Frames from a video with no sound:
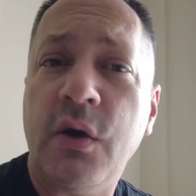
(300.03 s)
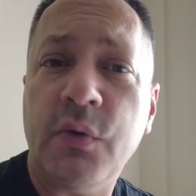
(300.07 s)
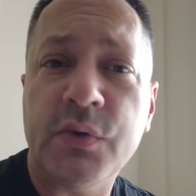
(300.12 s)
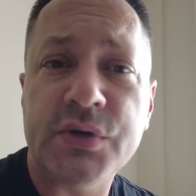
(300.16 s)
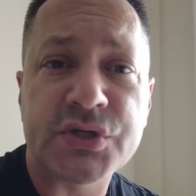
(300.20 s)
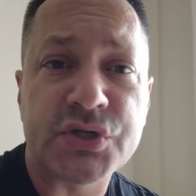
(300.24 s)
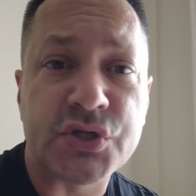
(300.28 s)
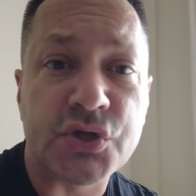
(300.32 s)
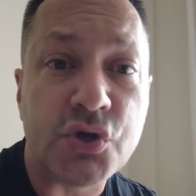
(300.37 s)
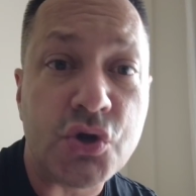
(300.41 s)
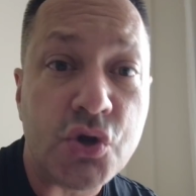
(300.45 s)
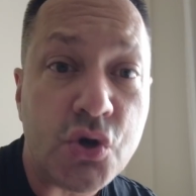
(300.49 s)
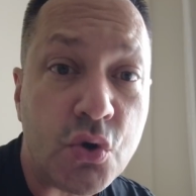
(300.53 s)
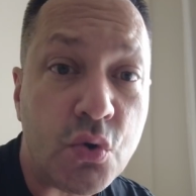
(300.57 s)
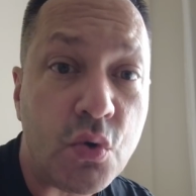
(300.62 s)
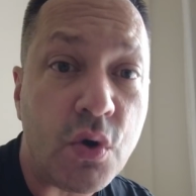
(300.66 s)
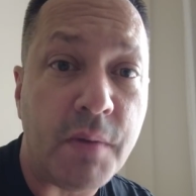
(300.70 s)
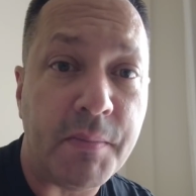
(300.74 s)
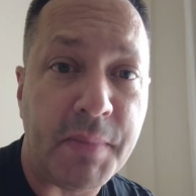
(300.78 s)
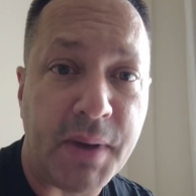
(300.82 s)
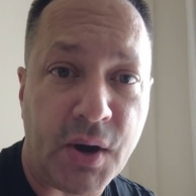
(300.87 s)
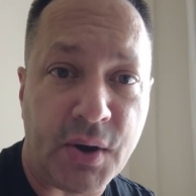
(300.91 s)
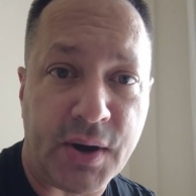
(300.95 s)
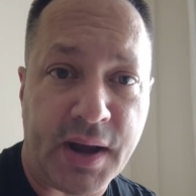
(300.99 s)
always
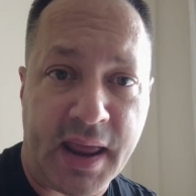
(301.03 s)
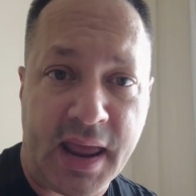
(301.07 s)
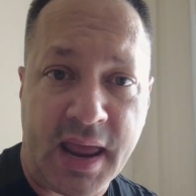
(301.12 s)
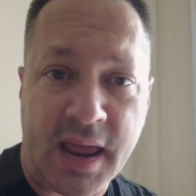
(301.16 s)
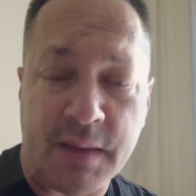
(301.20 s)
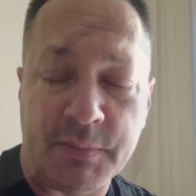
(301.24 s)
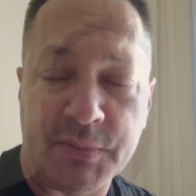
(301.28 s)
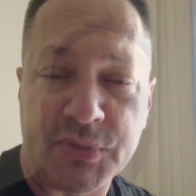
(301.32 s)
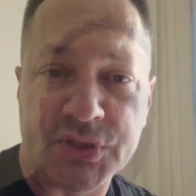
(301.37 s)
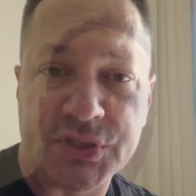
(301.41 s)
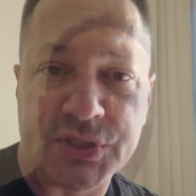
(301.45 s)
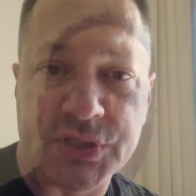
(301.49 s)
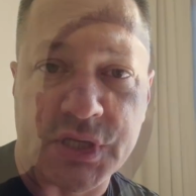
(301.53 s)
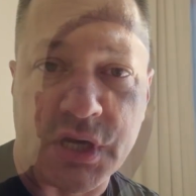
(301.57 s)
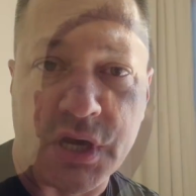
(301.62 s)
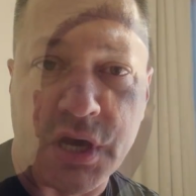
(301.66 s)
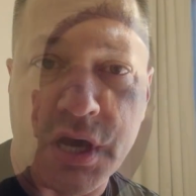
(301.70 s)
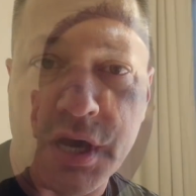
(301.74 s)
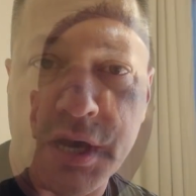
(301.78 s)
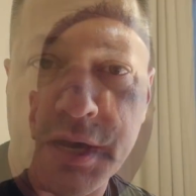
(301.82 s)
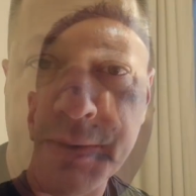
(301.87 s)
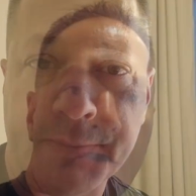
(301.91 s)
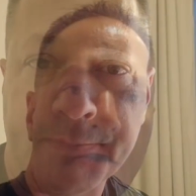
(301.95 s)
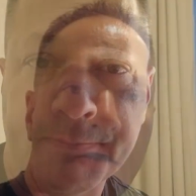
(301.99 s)
knew about
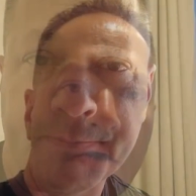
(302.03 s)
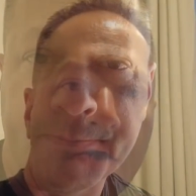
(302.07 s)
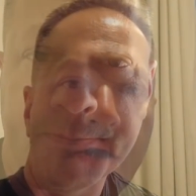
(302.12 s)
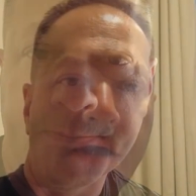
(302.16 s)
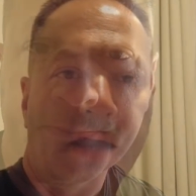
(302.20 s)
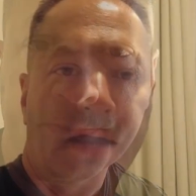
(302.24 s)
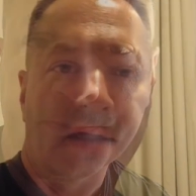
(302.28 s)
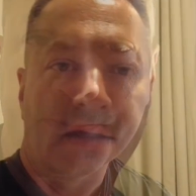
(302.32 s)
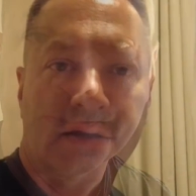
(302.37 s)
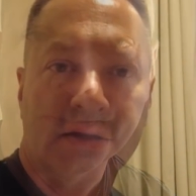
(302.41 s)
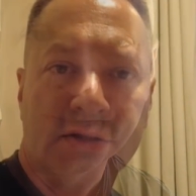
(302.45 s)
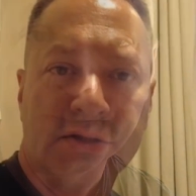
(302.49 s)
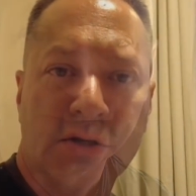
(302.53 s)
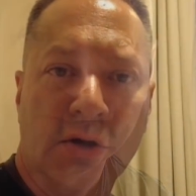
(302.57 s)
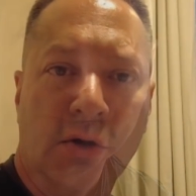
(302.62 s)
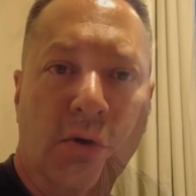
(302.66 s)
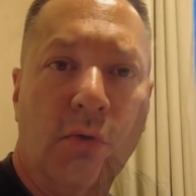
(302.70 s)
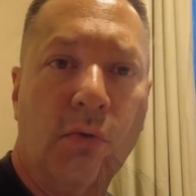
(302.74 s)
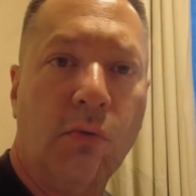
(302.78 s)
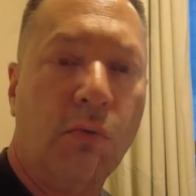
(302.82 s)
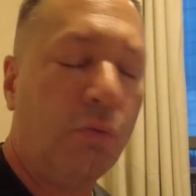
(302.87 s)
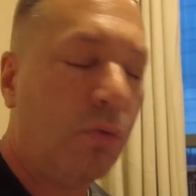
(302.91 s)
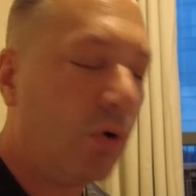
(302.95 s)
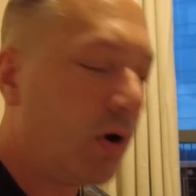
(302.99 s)
Amazon. Okay,
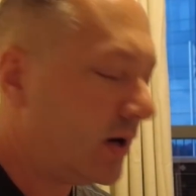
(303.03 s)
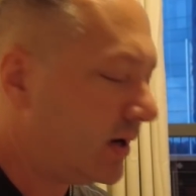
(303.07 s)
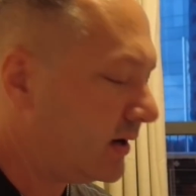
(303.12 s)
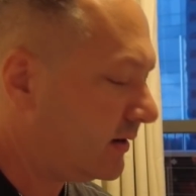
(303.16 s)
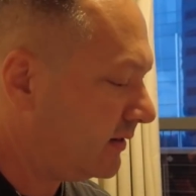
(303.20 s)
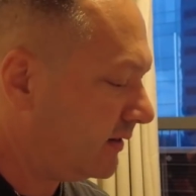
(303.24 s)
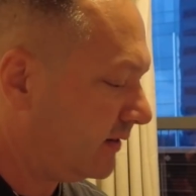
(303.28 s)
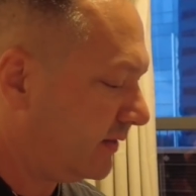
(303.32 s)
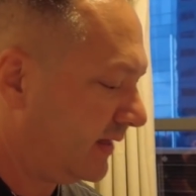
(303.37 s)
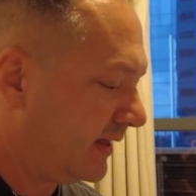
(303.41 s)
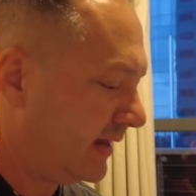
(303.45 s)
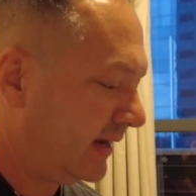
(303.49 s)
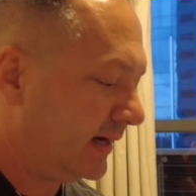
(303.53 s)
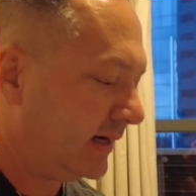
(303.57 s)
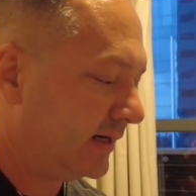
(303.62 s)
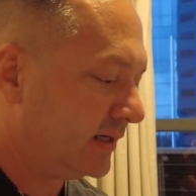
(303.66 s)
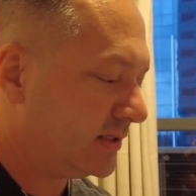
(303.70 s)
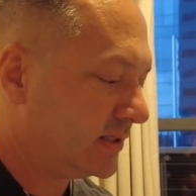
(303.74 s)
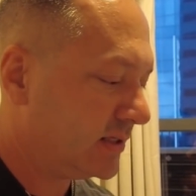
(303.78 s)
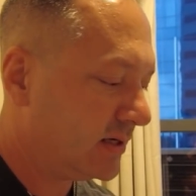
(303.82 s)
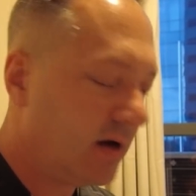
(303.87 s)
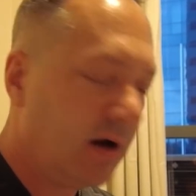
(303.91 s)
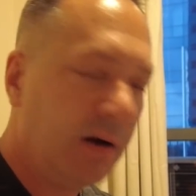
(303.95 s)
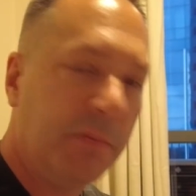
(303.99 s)
so one of the
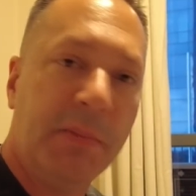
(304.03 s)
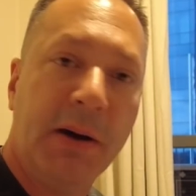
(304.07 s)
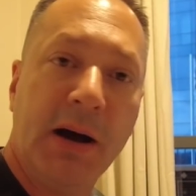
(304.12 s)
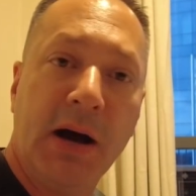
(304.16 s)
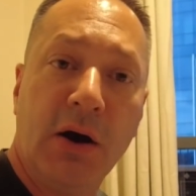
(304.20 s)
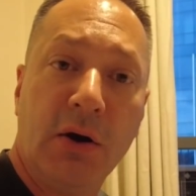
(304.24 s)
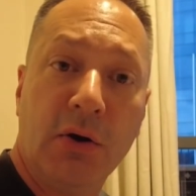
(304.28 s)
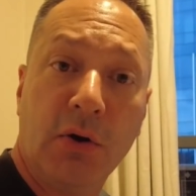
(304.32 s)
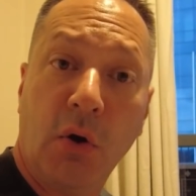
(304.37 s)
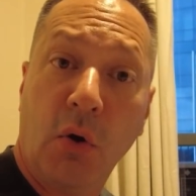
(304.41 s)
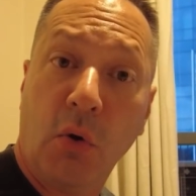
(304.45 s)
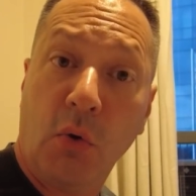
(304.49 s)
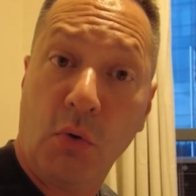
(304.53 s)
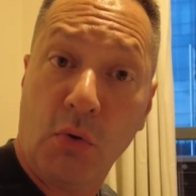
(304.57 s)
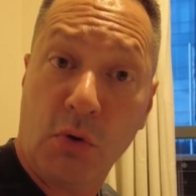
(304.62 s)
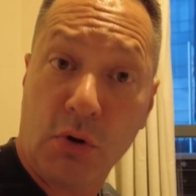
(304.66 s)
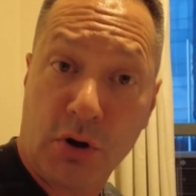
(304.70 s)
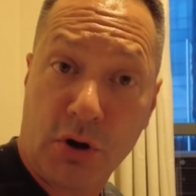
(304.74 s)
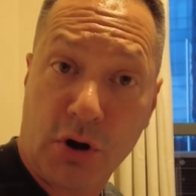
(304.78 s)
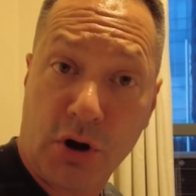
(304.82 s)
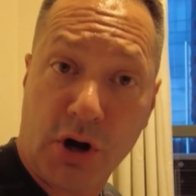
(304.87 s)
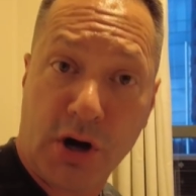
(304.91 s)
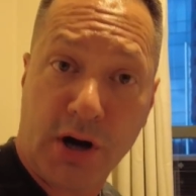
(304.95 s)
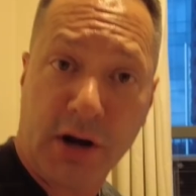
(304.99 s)
things about
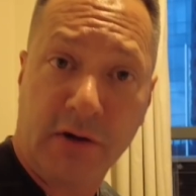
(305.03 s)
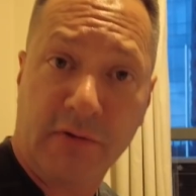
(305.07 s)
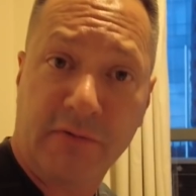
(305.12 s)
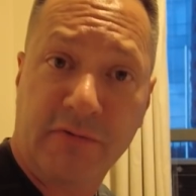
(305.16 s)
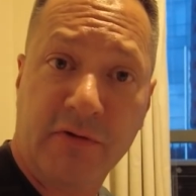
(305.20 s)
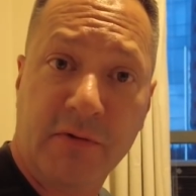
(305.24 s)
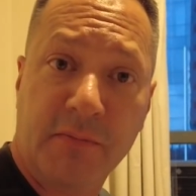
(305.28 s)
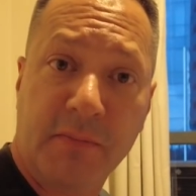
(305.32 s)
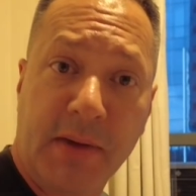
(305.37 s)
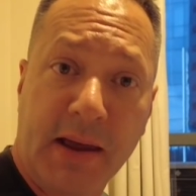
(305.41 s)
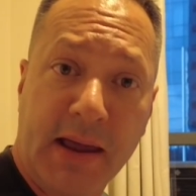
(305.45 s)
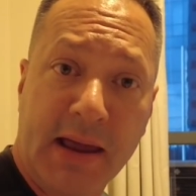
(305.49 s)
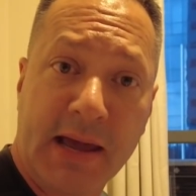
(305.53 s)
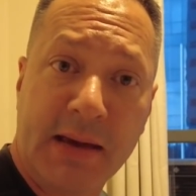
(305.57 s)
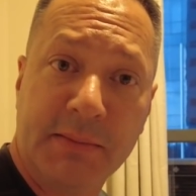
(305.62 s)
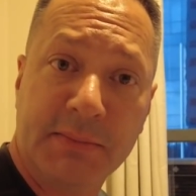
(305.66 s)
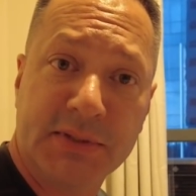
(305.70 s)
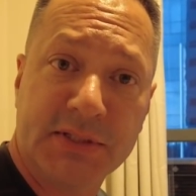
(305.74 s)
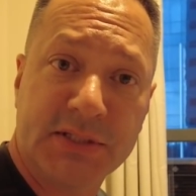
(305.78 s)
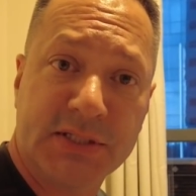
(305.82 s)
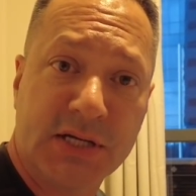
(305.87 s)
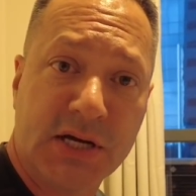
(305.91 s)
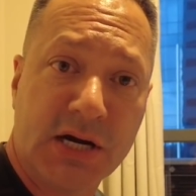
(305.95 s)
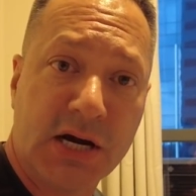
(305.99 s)
ordering from
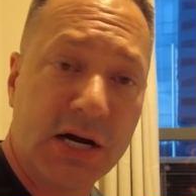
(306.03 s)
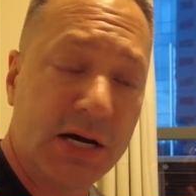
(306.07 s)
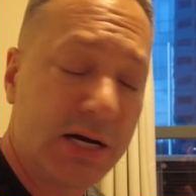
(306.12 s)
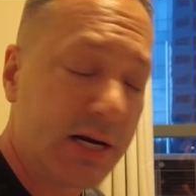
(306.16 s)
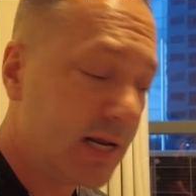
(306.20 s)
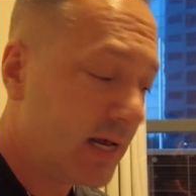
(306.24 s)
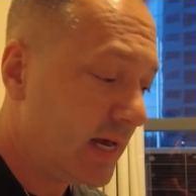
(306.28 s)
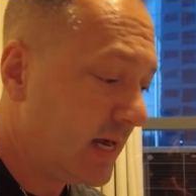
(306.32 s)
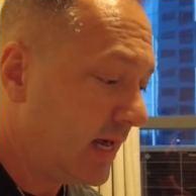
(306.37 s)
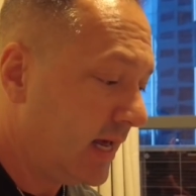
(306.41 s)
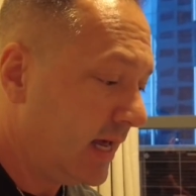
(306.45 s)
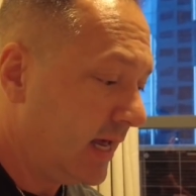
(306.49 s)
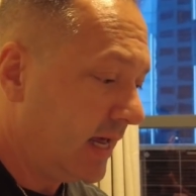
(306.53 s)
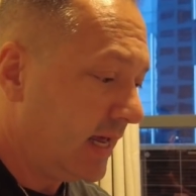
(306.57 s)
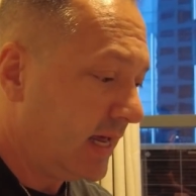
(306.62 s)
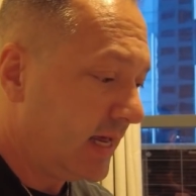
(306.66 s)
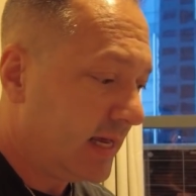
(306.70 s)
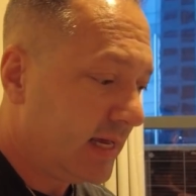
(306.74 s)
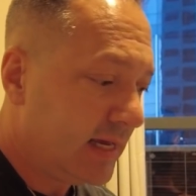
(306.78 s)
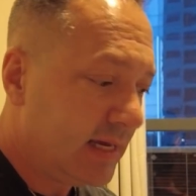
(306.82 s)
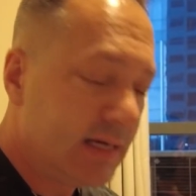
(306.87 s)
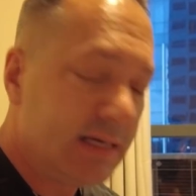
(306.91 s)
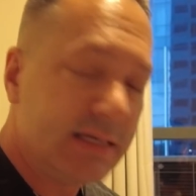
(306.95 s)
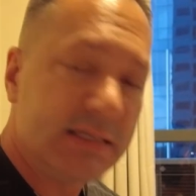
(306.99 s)
Amazon
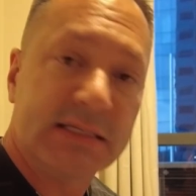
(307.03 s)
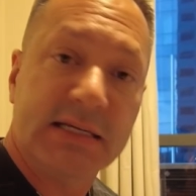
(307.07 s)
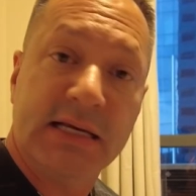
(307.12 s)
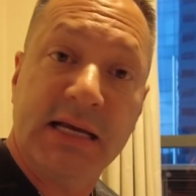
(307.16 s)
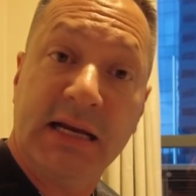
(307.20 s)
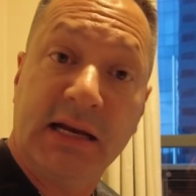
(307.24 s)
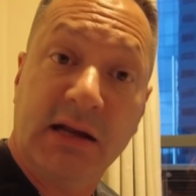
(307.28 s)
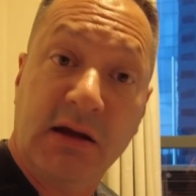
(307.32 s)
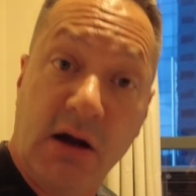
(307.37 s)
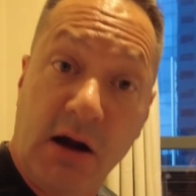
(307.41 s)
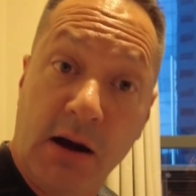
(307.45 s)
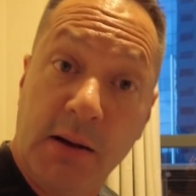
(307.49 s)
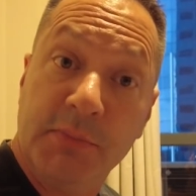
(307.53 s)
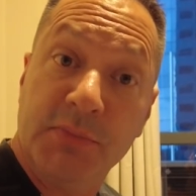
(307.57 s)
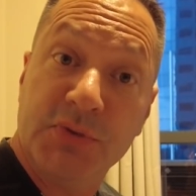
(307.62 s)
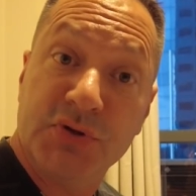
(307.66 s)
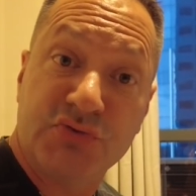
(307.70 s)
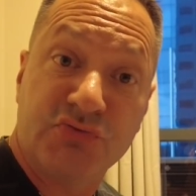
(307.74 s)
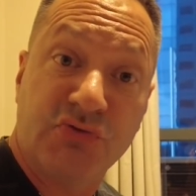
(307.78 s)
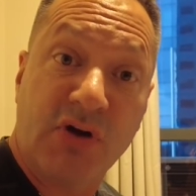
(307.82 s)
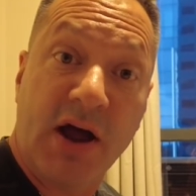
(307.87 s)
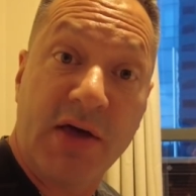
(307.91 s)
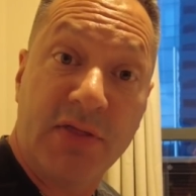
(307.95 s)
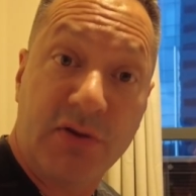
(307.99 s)
is it
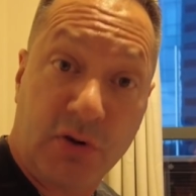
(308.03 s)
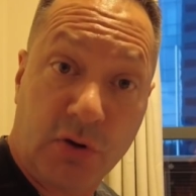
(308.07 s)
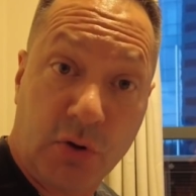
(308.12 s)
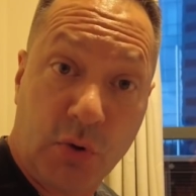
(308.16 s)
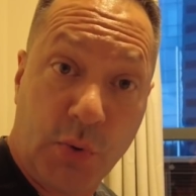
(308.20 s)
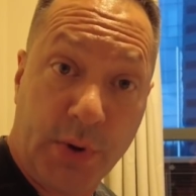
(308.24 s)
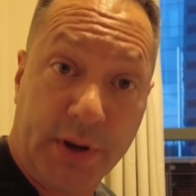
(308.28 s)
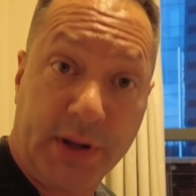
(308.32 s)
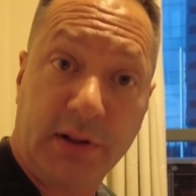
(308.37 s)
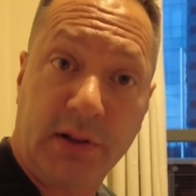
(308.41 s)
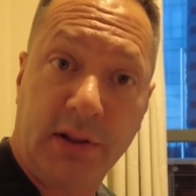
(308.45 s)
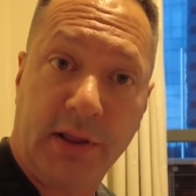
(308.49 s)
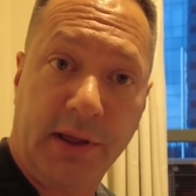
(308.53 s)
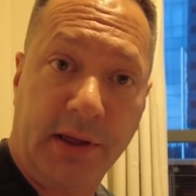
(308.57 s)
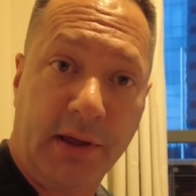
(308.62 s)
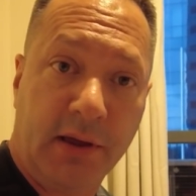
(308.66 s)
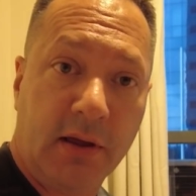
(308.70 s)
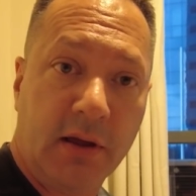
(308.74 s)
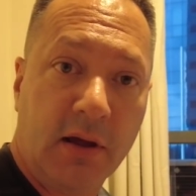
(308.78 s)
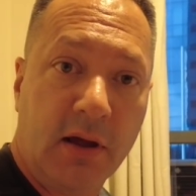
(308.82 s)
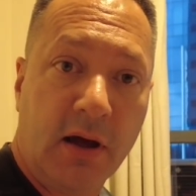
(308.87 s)
comes rather quickly.